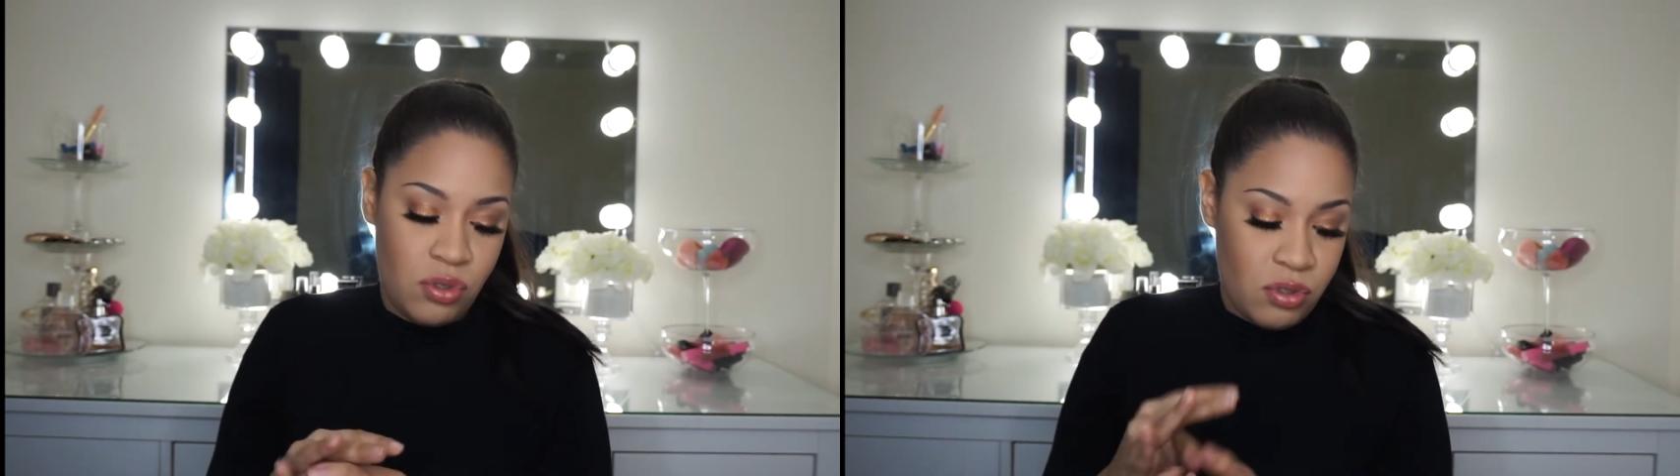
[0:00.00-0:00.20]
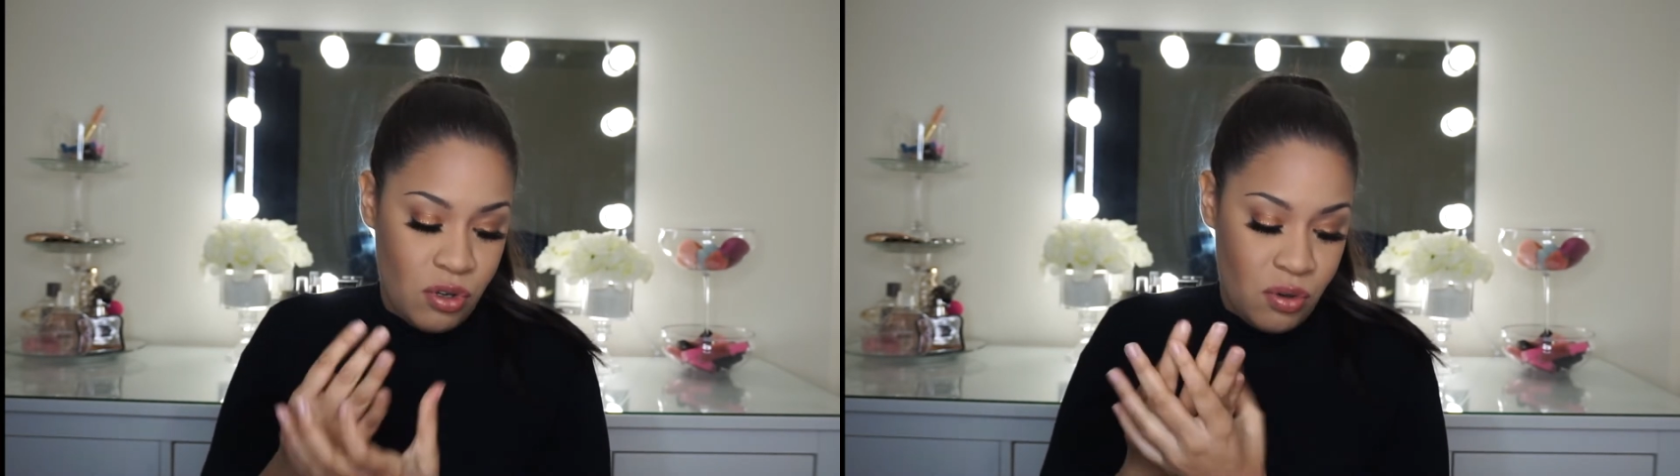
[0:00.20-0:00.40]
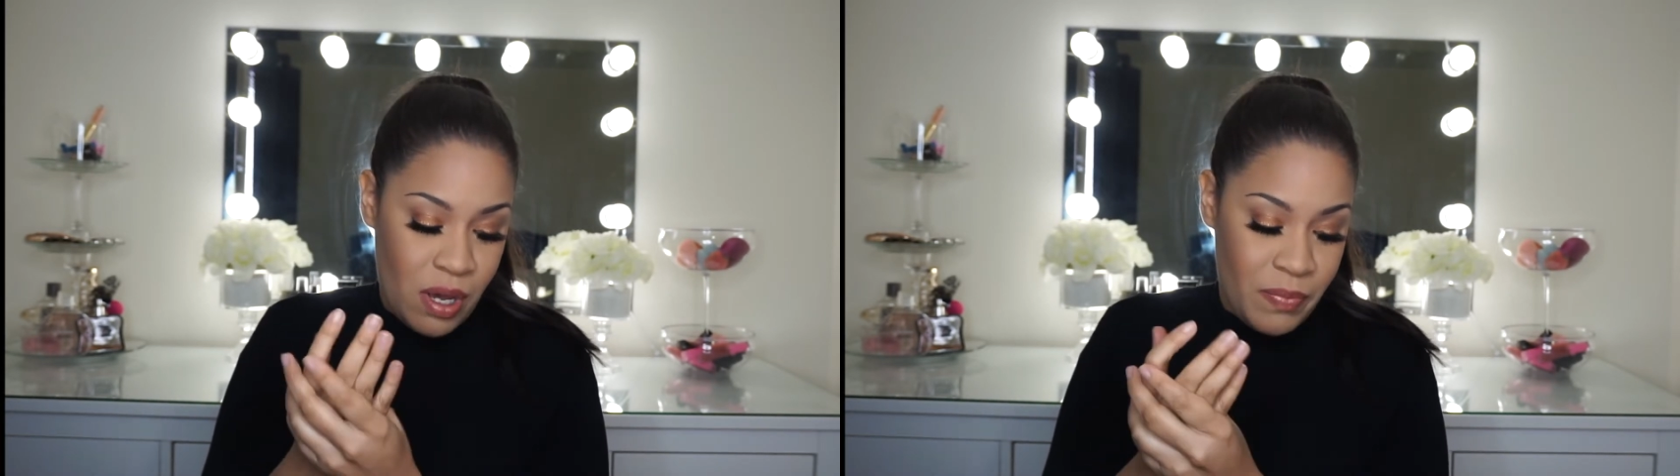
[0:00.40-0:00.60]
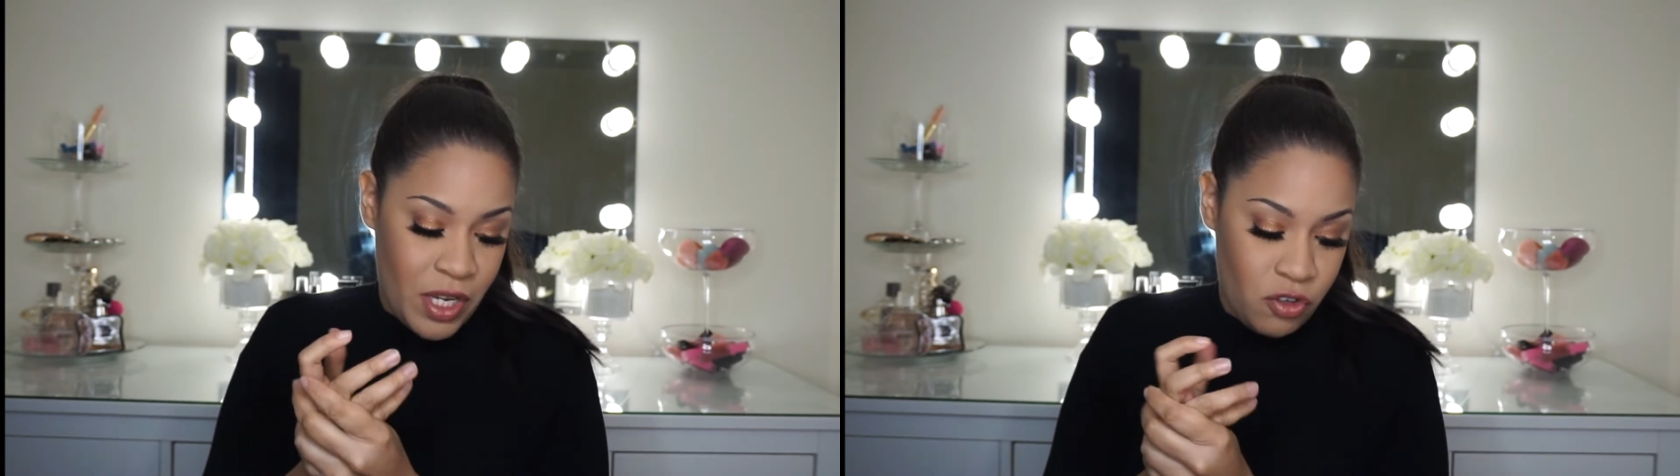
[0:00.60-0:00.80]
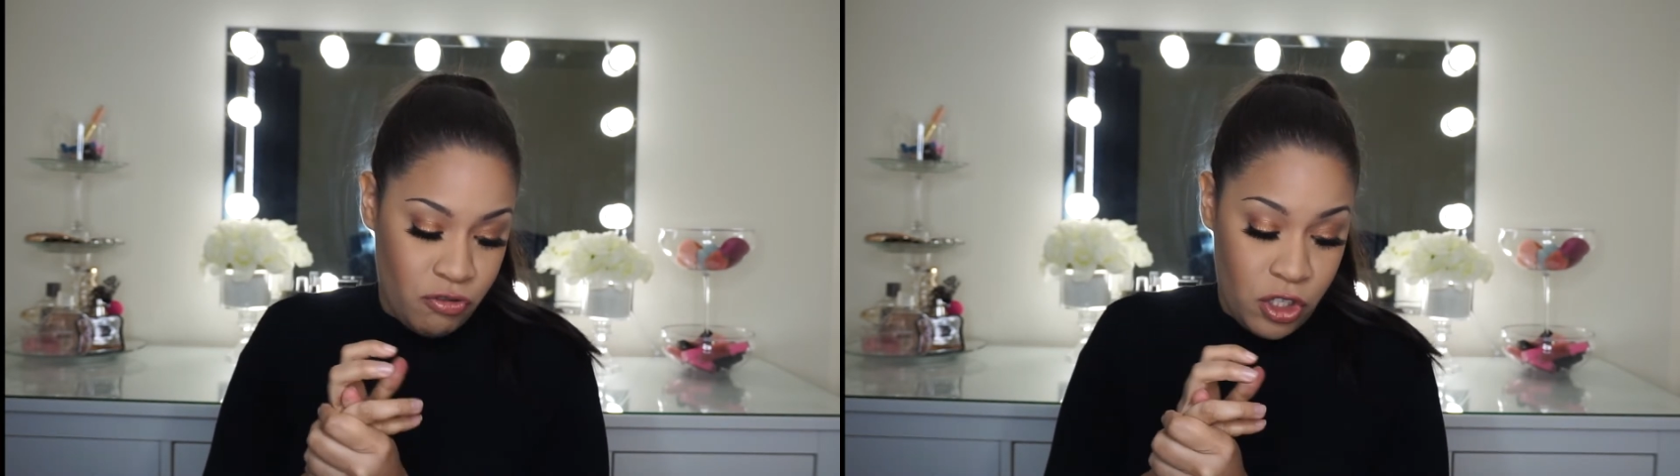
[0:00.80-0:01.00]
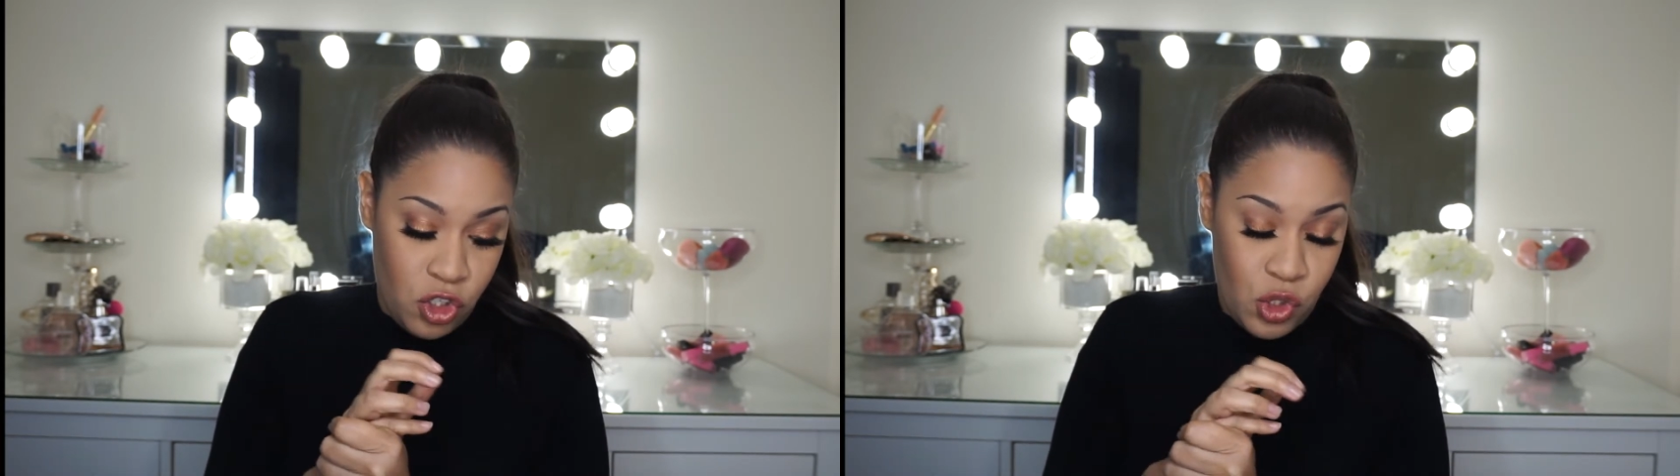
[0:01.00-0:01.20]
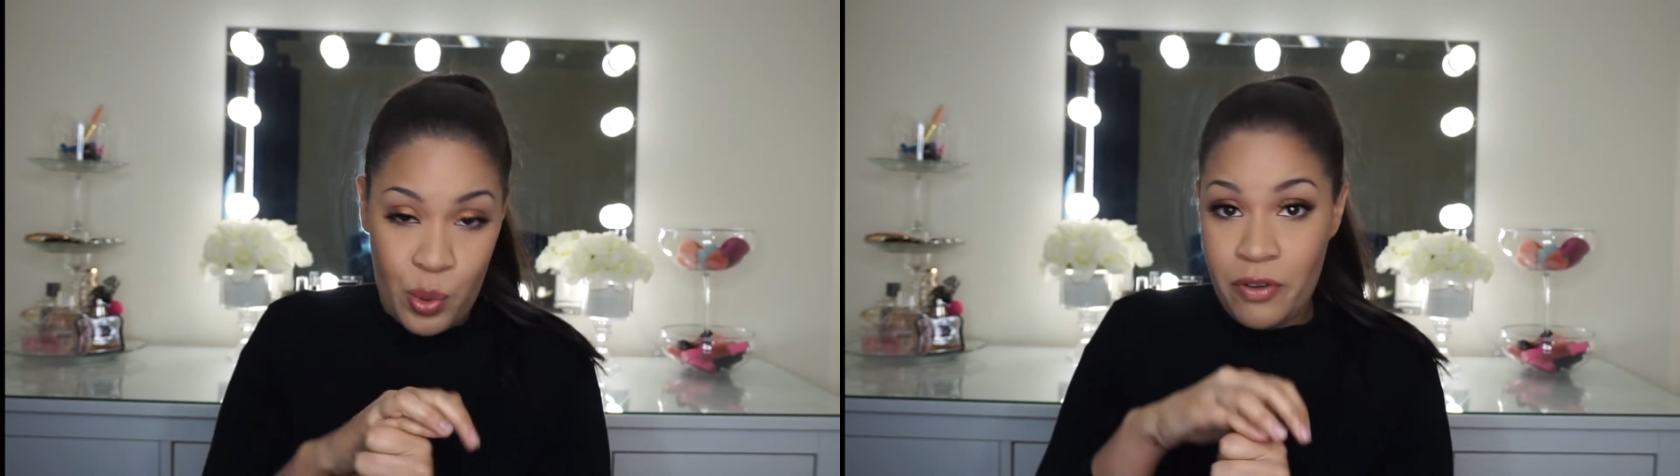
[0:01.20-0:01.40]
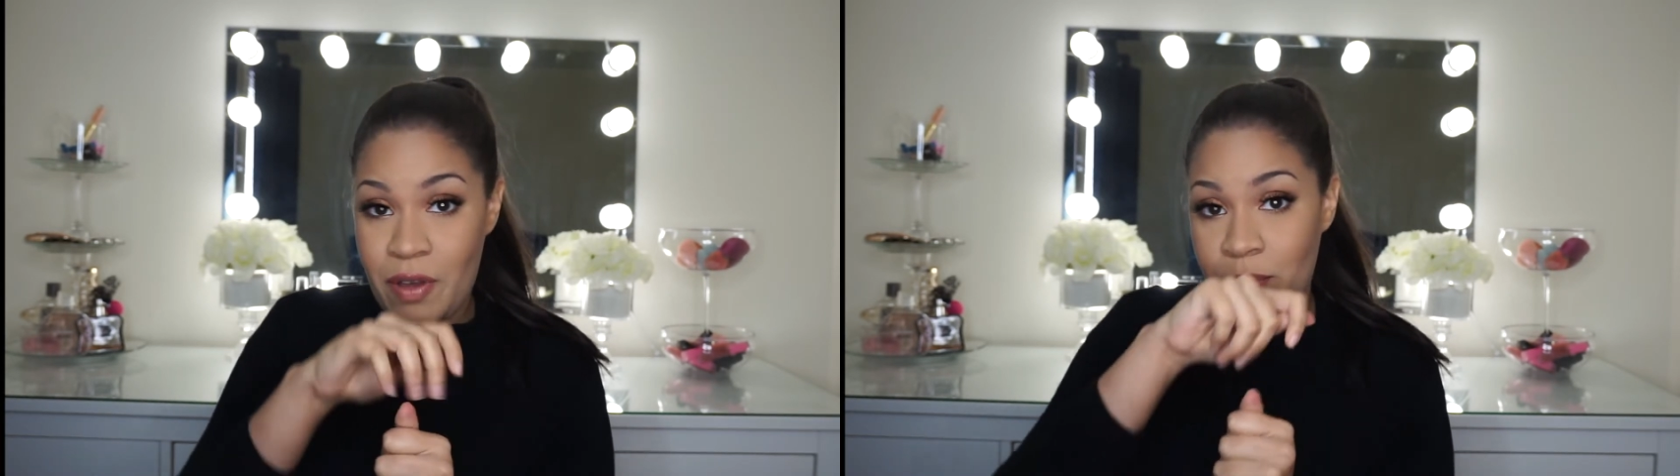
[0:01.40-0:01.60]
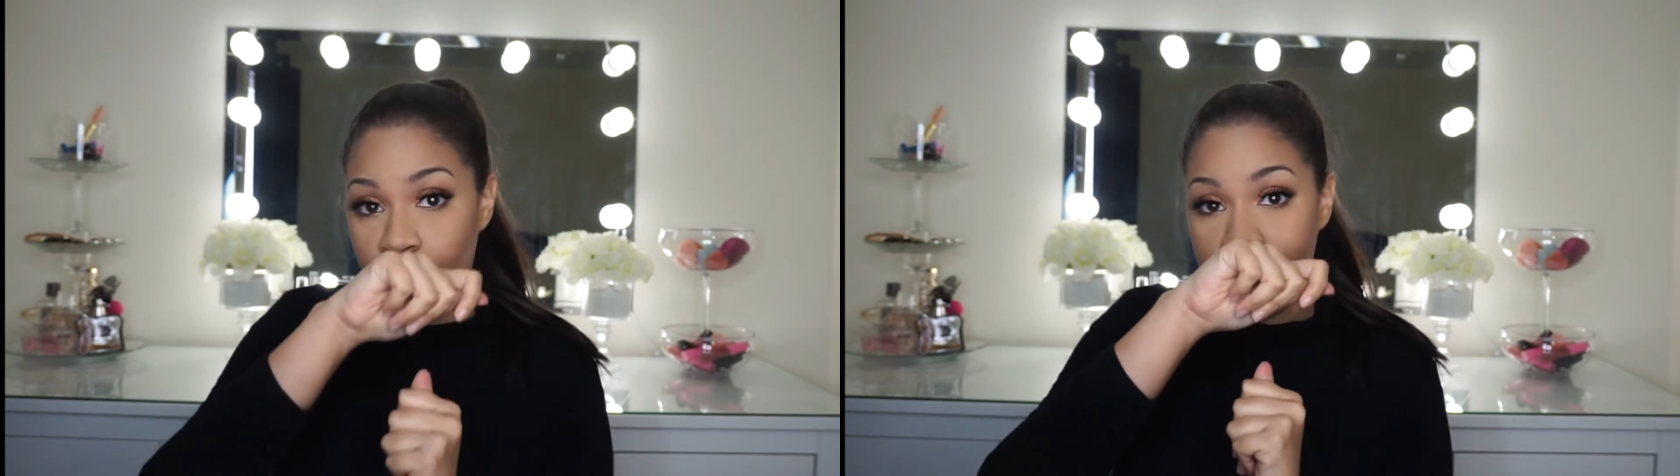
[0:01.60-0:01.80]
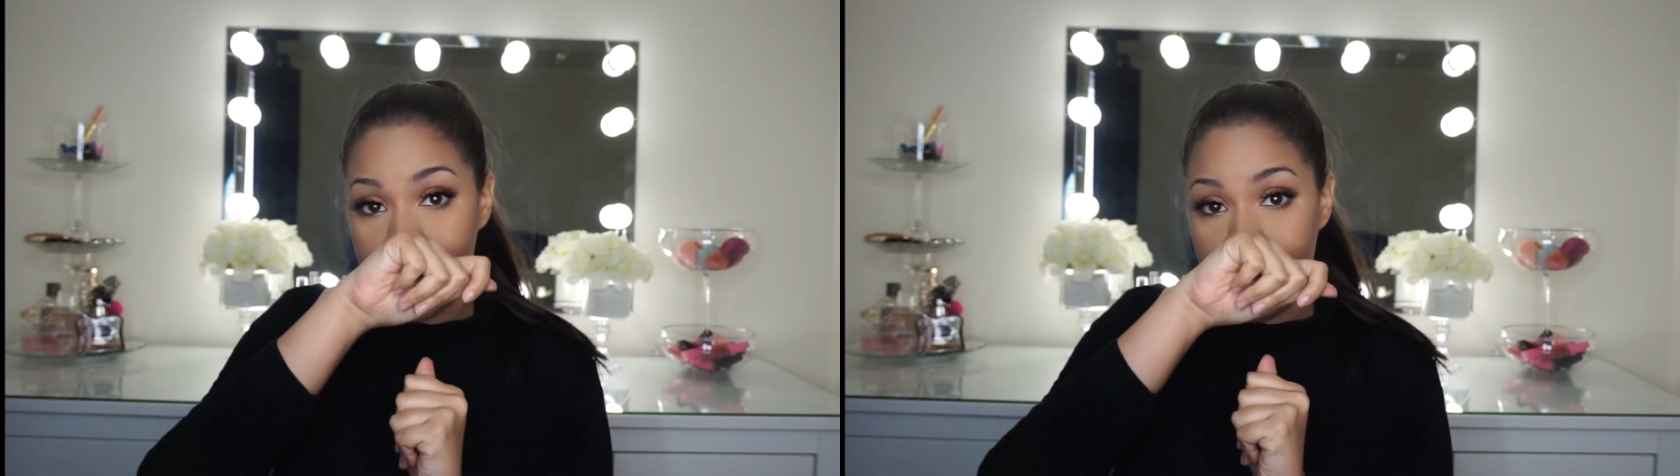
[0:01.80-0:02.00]
so I'm not really sure if I'm
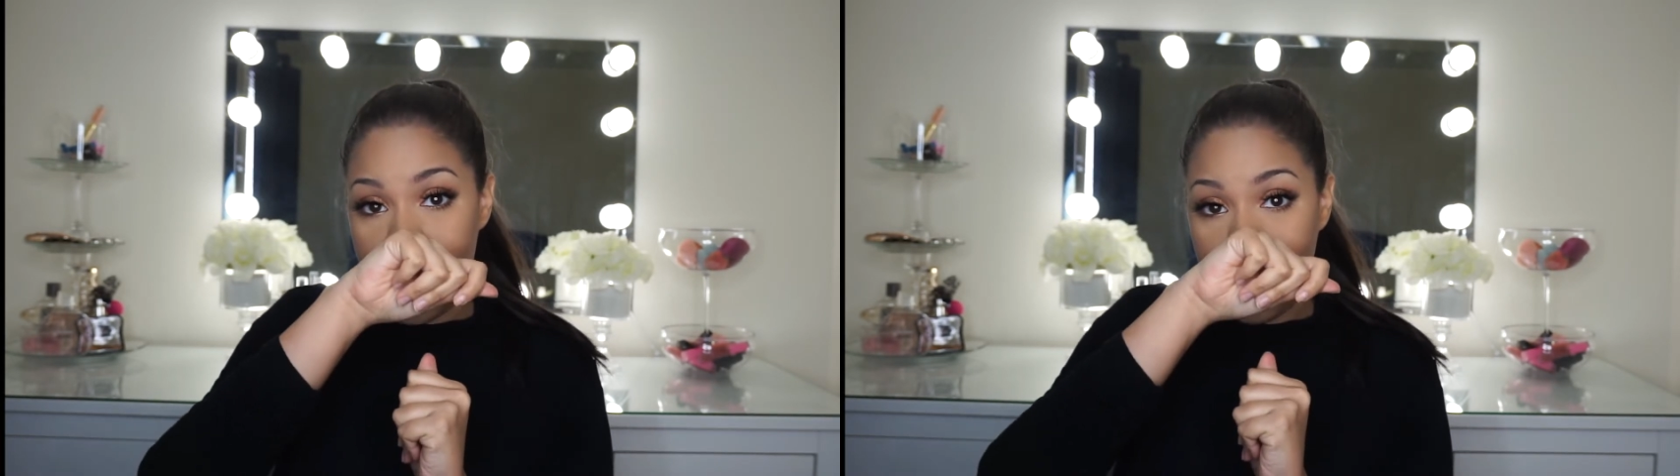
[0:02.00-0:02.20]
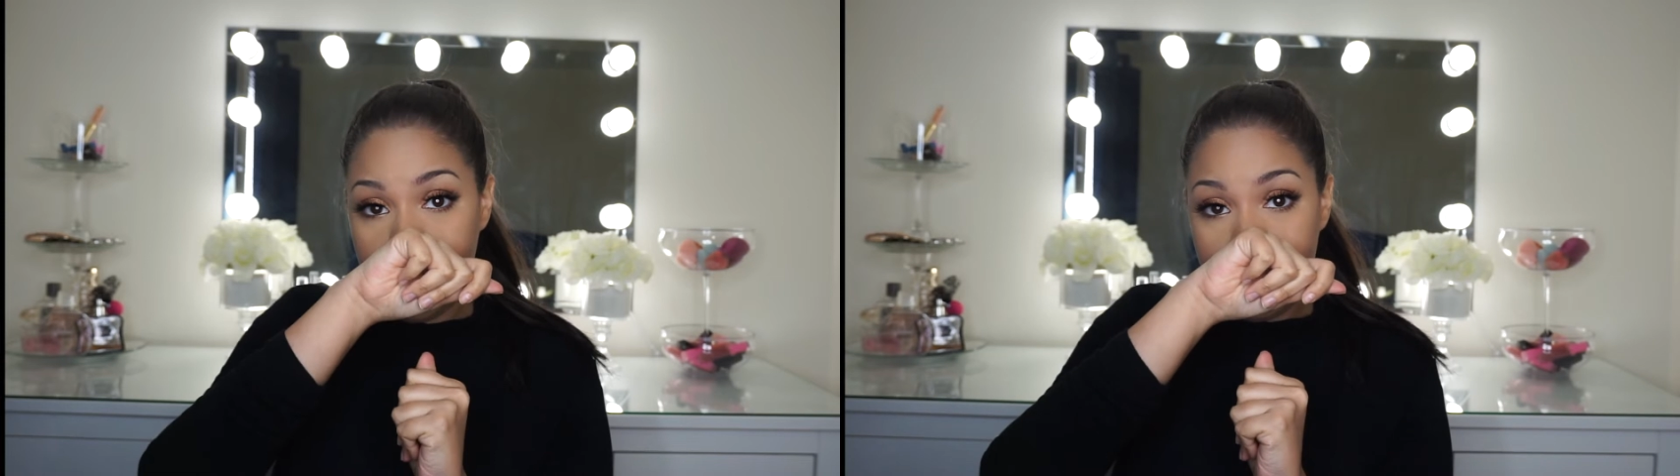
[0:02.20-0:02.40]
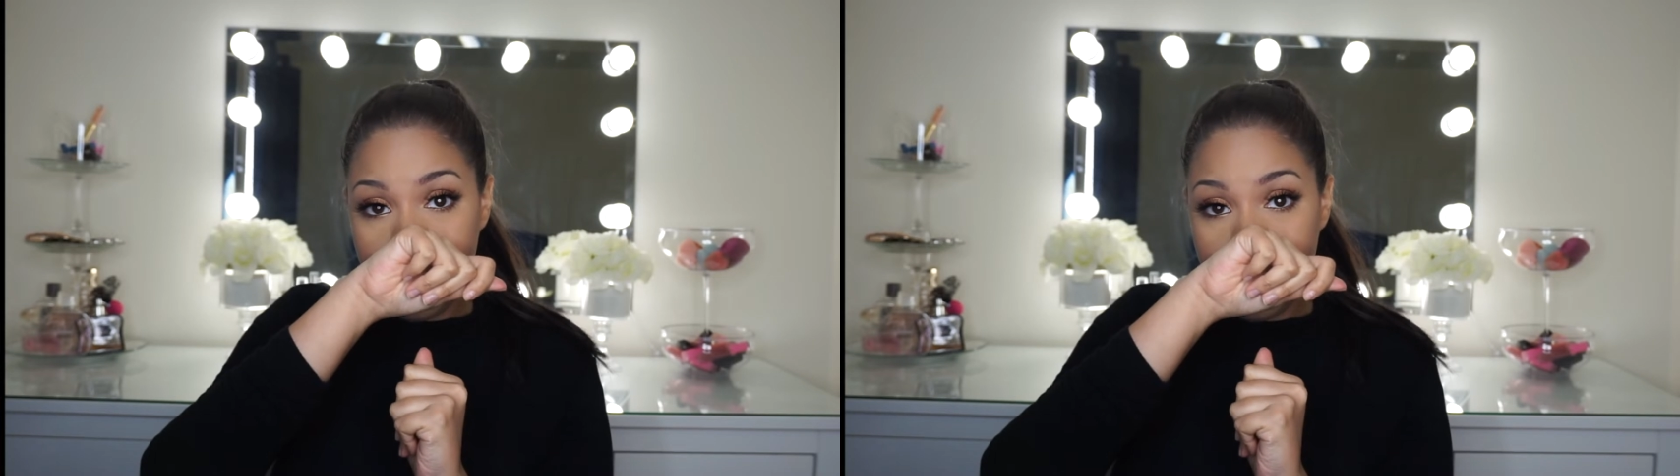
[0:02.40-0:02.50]
going to be